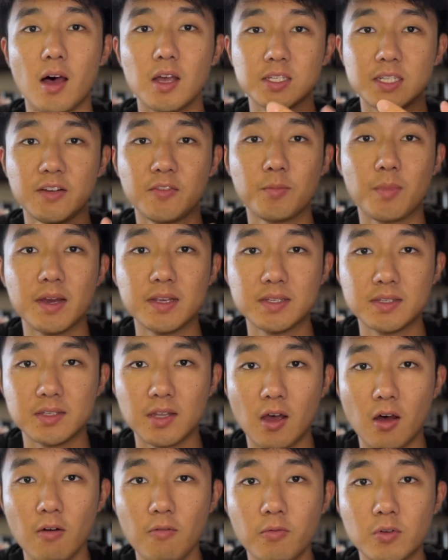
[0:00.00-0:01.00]
I'll say for
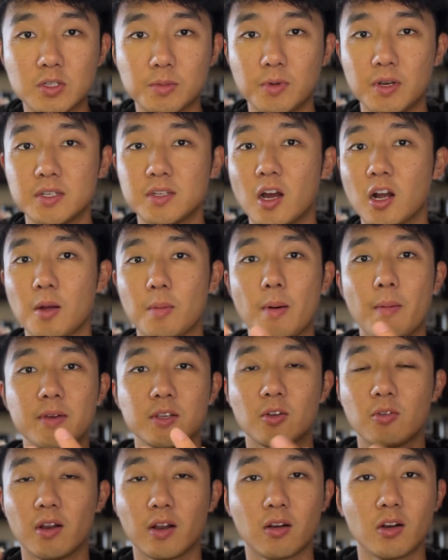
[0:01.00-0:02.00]
myself, which I'm going to talk about my
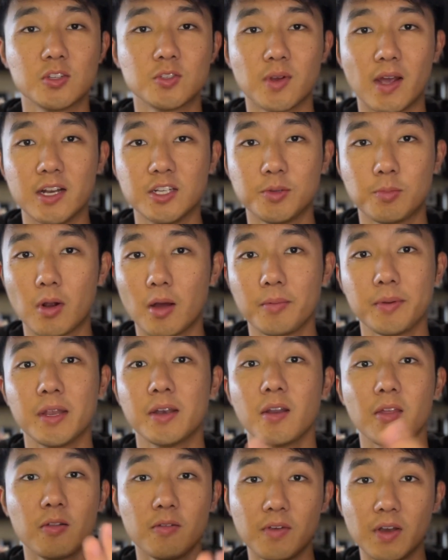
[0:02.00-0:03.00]
credit card strategy probably in
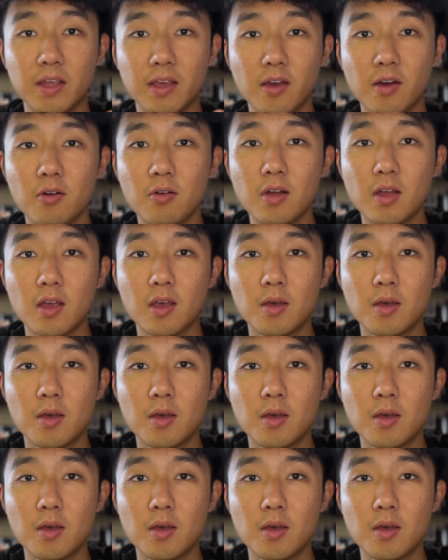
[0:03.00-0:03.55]
another video,